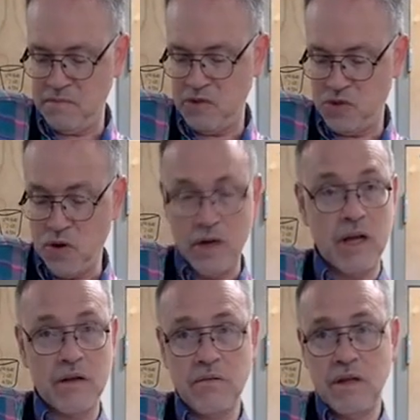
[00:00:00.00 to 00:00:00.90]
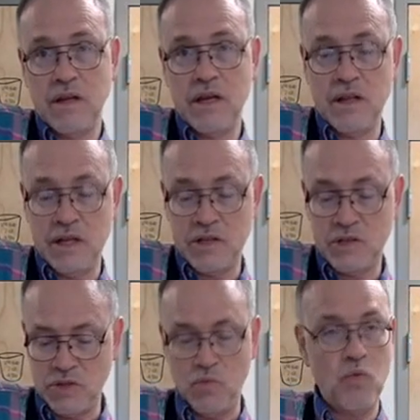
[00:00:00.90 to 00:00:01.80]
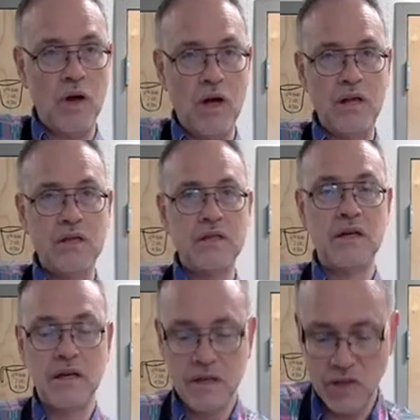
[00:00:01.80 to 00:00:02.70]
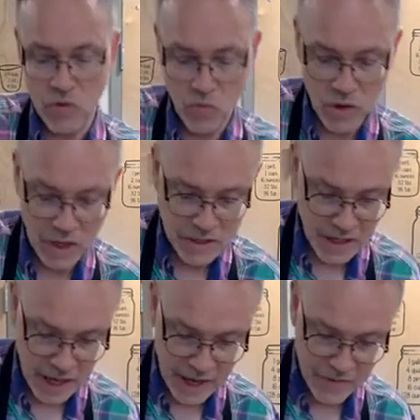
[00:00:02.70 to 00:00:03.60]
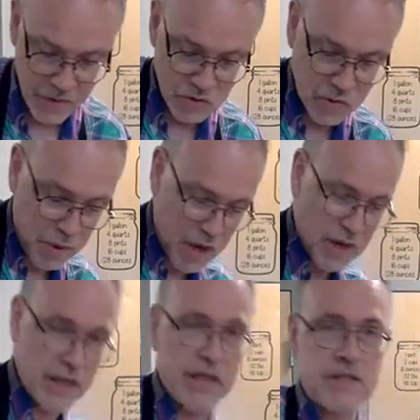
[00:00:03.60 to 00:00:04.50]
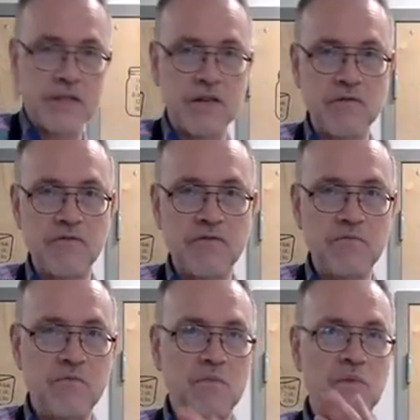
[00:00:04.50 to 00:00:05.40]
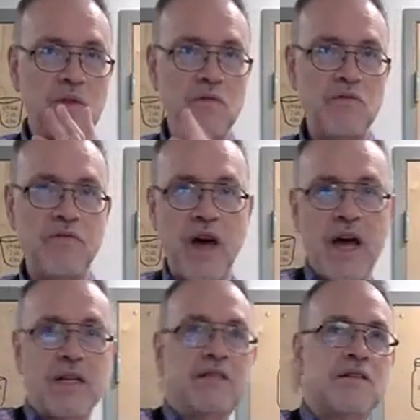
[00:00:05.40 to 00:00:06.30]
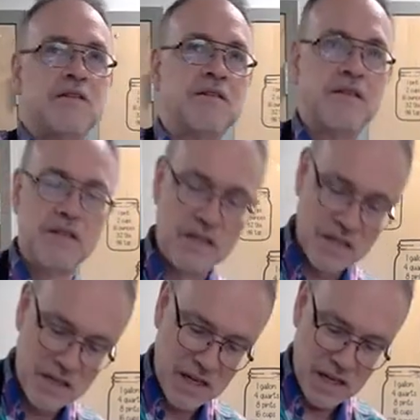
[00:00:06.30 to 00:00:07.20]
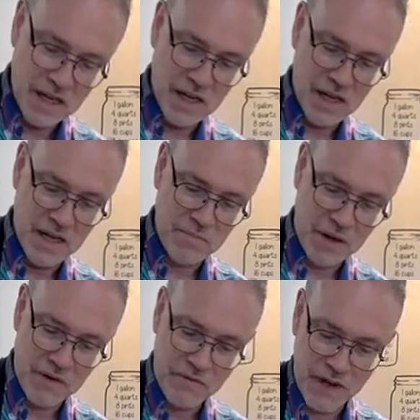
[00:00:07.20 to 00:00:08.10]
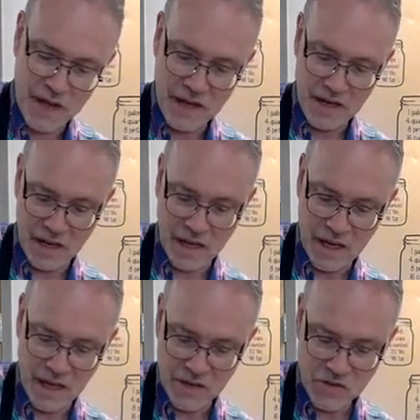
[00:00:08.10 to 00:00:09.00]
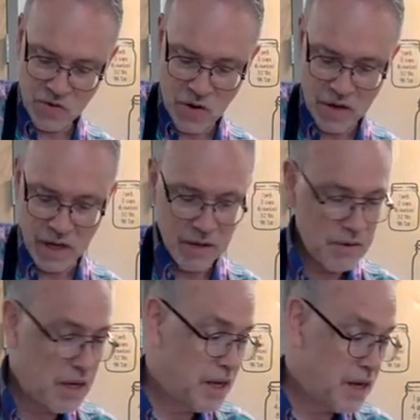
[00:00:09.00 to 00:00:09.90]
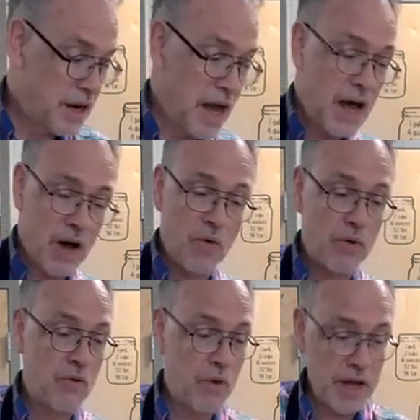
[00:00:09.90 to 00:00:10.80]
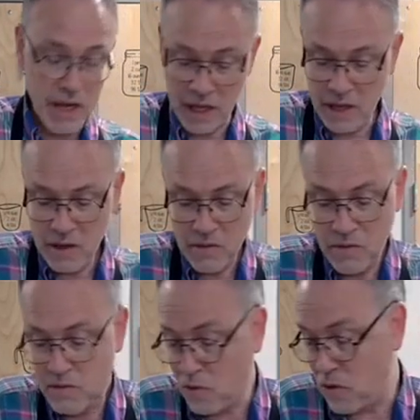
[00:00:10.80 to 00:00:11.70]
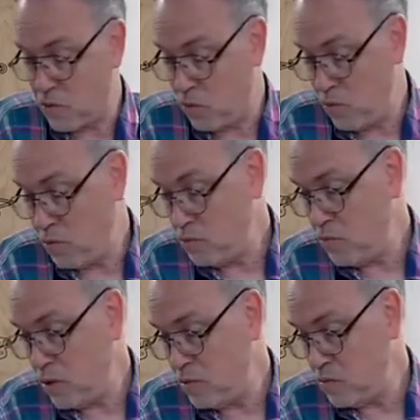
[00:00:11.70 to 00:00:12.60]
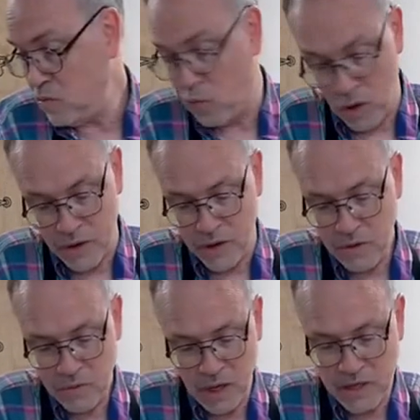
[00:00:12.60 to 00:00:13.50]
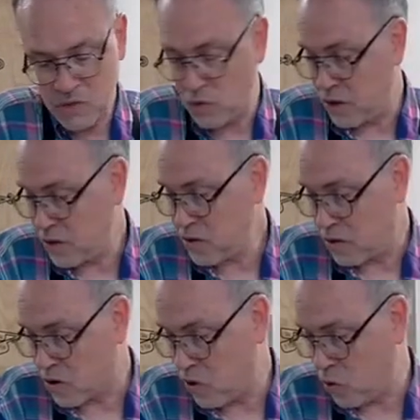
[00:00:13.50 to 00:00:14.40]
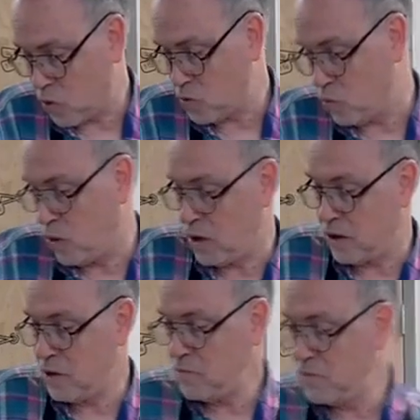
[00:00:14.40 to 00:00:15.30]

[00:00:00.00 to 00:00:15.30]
shortening, and that's what you want. You want to have those pockets of fat, butter fat, and shortening. Now we're ready for the water, ice water or cold water.